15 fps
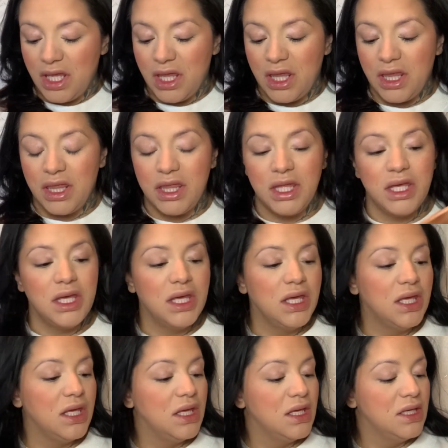
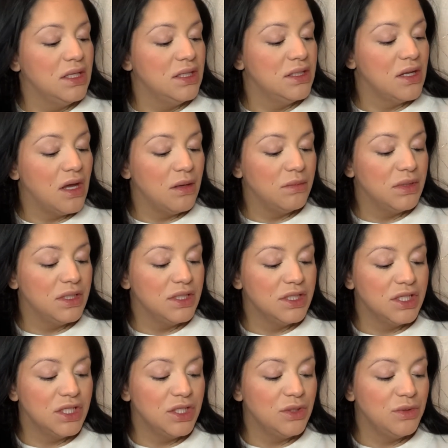the Nabla
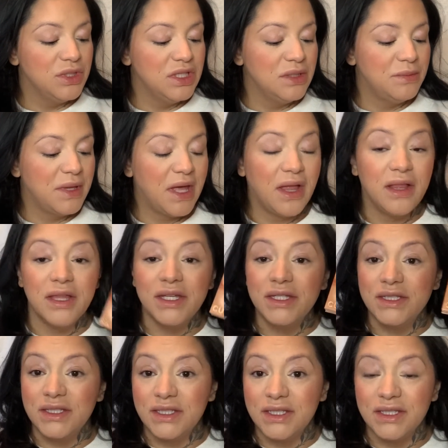Cutie
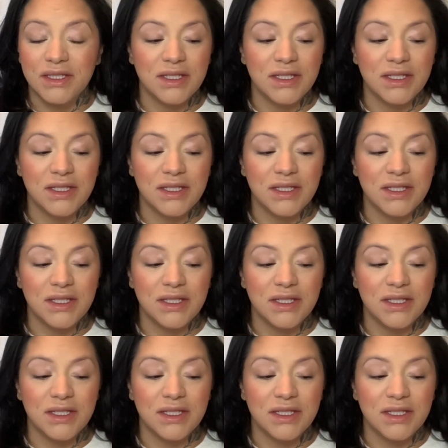palette